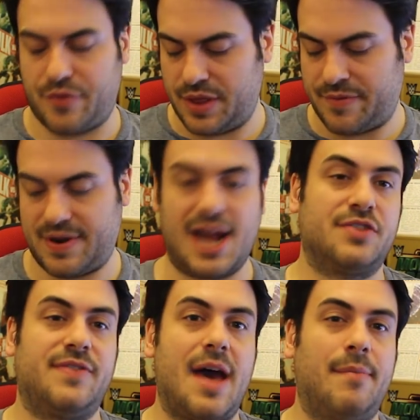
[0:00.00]
for the
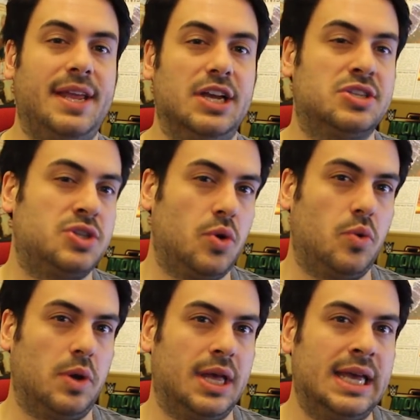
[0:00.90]
Flash family at
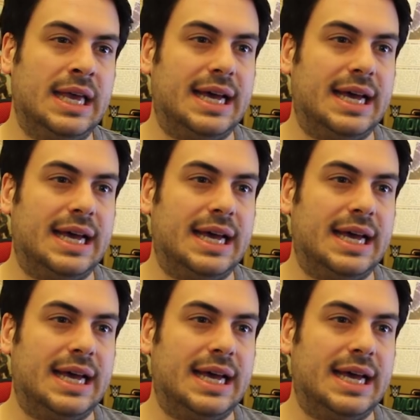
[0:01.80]
all.